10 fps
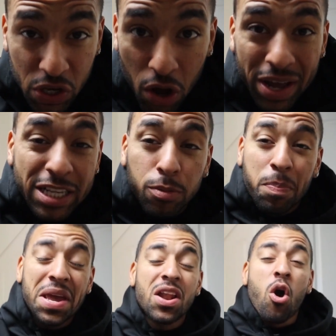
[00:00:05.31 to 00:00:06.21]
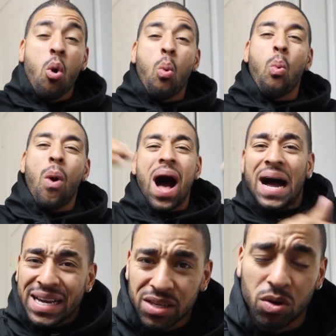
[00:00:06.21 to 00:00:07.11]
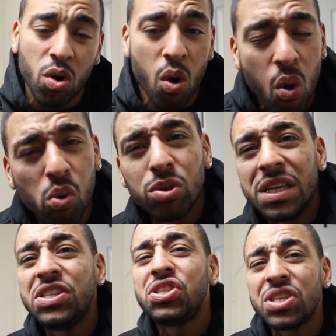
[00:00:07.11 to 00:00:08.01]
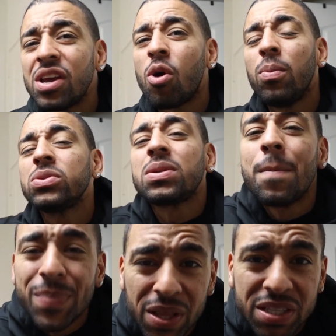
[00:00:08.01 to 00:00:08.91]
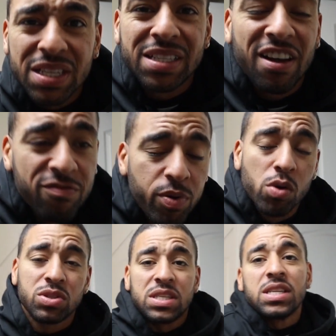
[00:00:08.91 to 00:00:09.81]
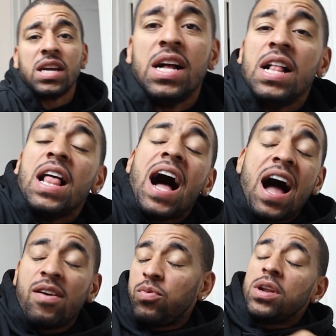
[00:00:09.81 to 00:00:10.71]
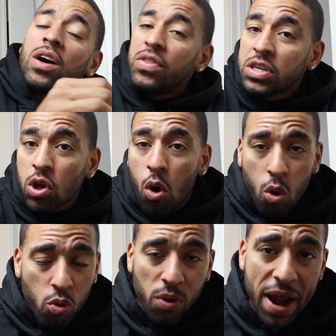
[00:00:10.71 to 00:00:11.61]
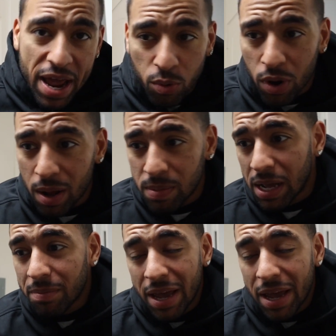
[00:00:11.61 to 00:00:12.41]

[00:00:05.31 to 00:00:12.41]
TV, y'all. It's been a while. Holy shit, almost a month since I've posted. I went on this whole rant where I'm like,